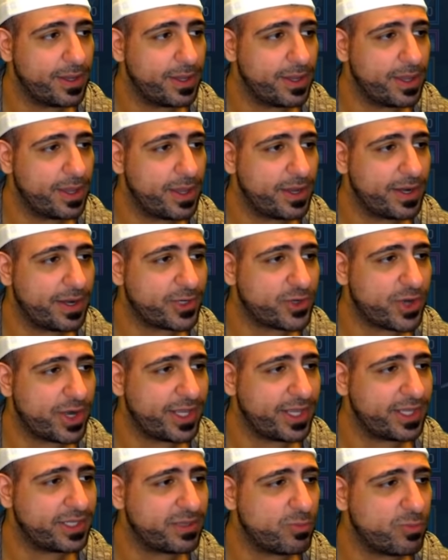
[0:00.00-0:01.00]
And I try to
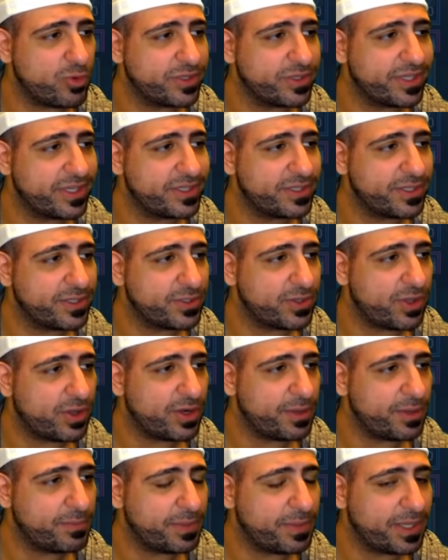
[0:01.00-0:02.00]
get some resistance on
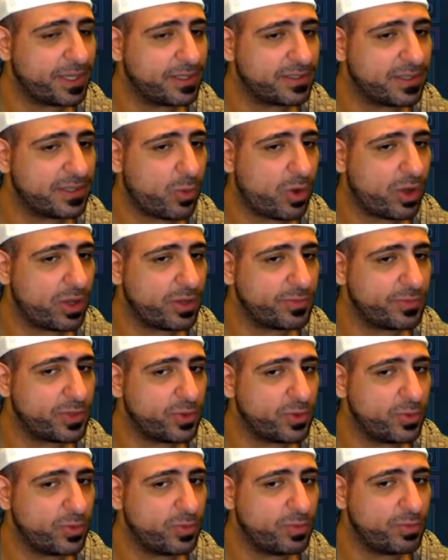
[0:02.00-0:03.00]
him because I want him
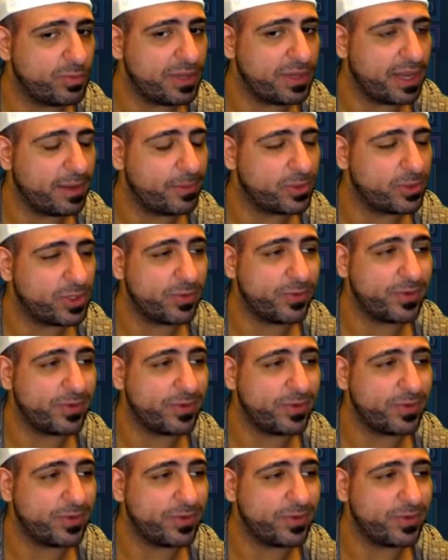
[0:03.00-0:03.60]
to be able to